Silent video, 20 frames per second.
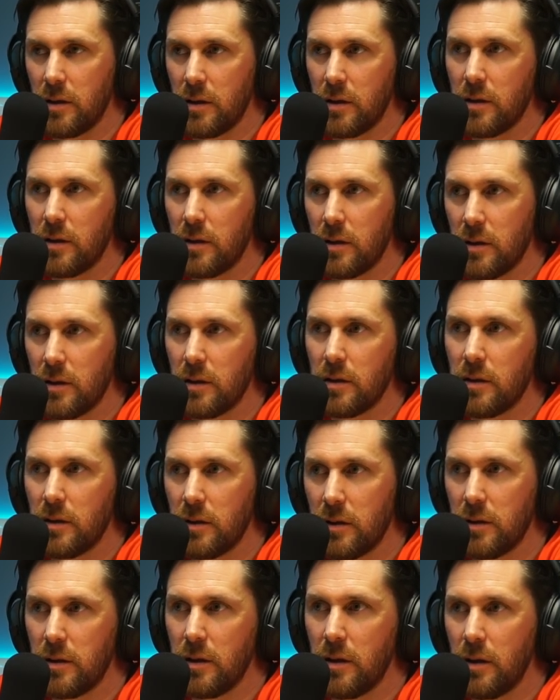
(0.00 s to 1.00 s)
was like holy
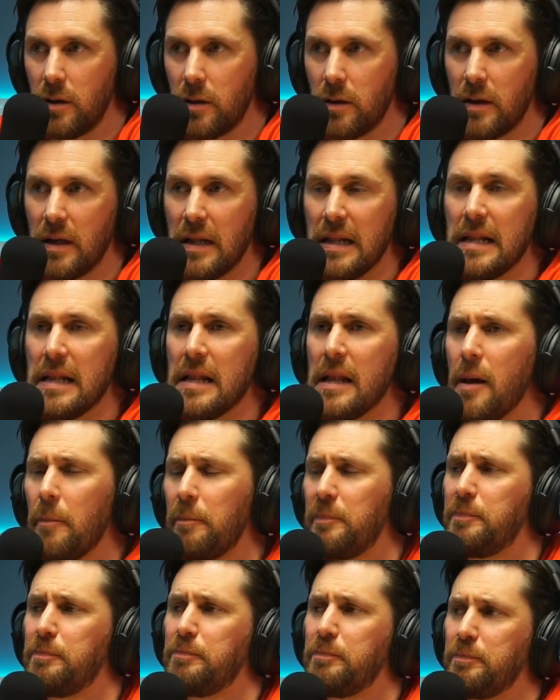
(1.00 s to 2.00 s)
shit. Yeah. that
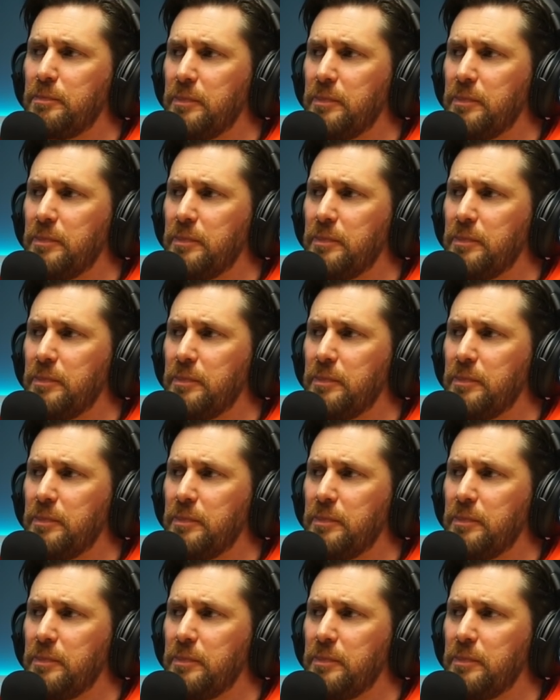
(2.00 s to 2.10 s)
scared me.